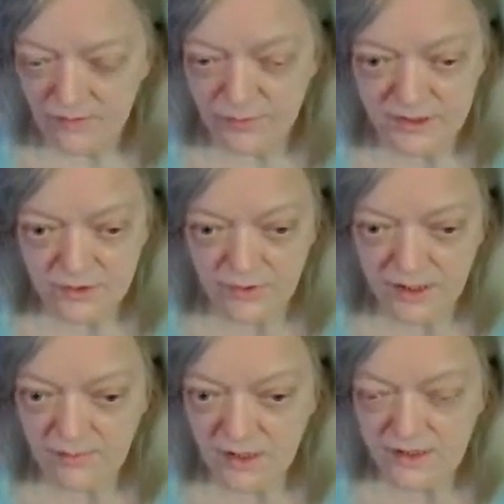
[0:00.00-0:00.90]
But
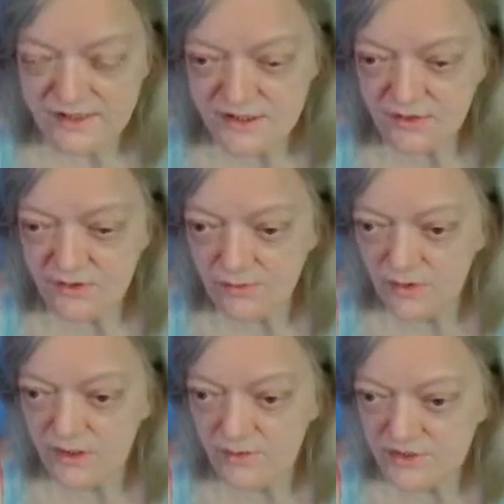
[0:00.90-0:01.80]
Grandma is the only
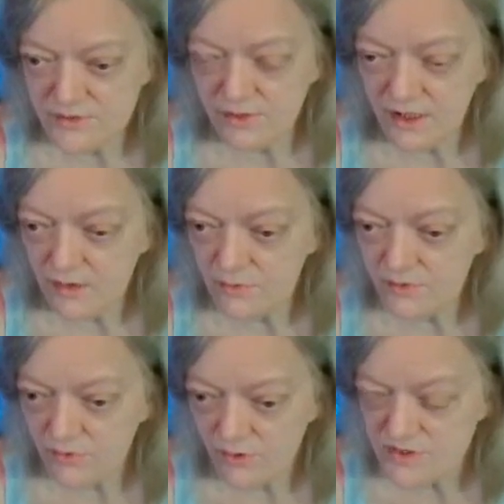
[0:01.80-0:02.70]
one that was around
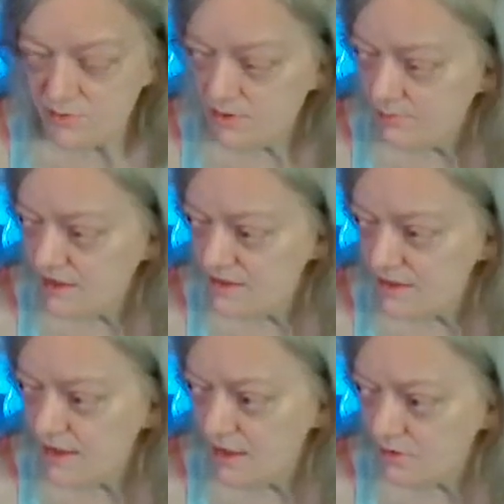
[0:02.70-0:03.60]
when Rose went
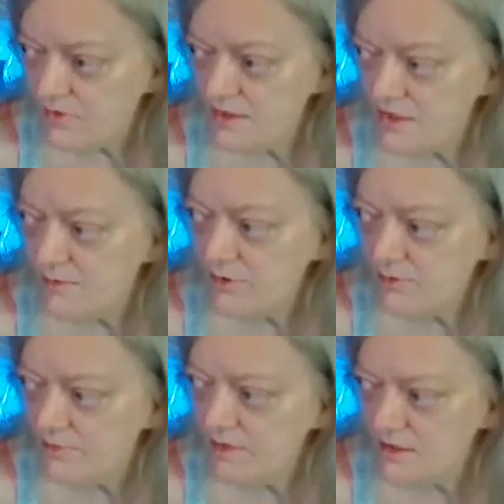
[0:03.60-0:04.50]
missing and when Summer
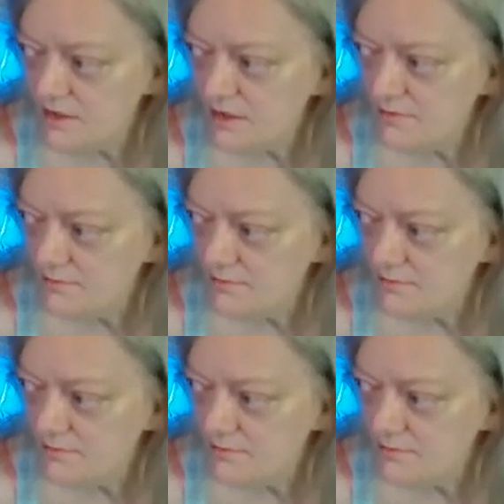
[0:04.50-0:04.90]
went missing.